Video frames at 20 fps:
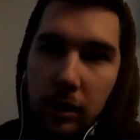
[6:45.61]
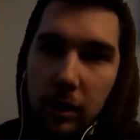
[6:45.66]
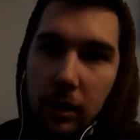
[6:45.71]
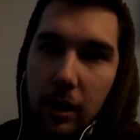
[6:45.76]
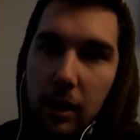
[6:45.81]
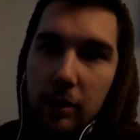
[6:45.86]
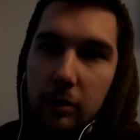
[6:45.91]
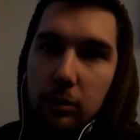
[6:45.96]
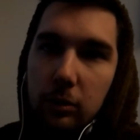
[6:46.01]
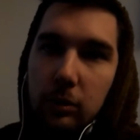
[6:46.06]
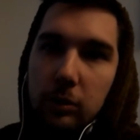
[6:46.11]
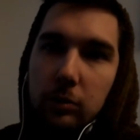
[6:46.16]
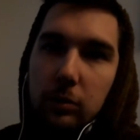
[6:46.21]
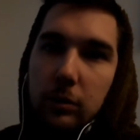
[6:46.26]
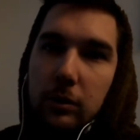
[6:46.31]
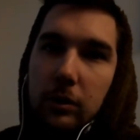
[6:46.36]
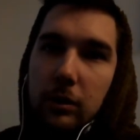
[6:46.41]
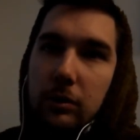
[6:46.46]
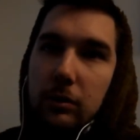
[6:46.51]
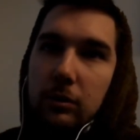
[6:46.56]
I know it will
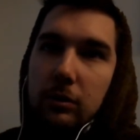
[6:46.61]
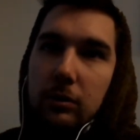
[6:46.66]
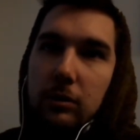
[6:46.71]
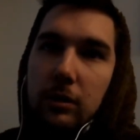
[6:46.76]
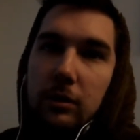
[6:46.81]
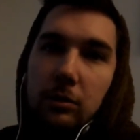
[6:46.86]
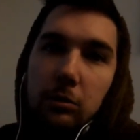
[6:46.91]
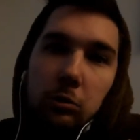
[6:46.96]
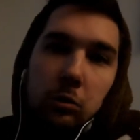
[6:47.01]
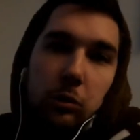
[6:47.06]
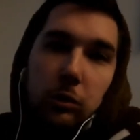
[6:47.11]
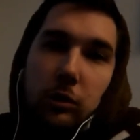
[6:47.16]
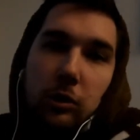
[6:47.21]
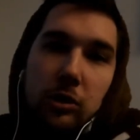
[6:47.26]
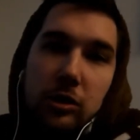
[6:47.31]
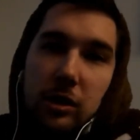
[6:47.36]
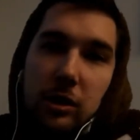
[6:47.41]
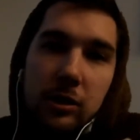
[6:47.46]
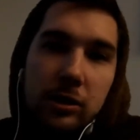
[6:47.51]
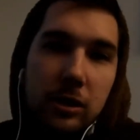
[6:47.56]
not
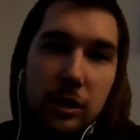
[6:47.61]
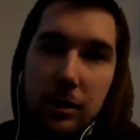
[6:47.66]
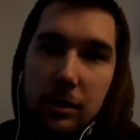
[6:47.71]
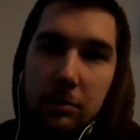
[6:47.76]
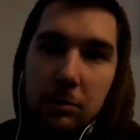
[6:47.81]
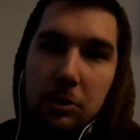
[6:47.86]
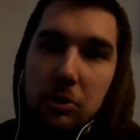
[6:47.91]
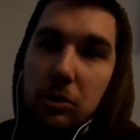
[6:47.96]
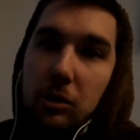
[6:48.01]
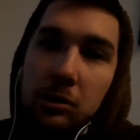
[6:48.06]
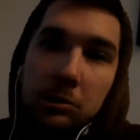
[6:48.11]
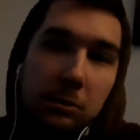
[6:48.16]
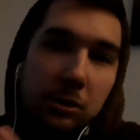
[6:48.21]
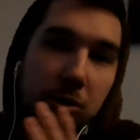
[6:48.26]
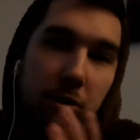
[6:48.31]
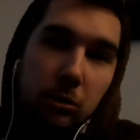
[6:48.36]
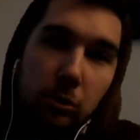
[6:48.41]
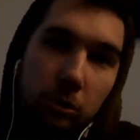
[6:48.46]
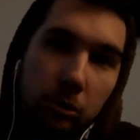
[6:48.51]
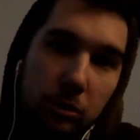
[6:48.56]
change the anime. The anime
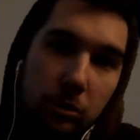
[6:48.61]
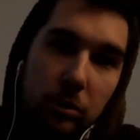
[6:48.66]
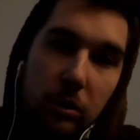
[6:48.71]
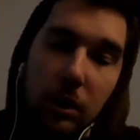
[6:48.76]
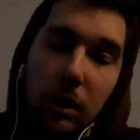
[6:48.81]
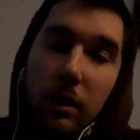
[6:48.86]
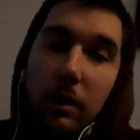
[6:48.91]
is good.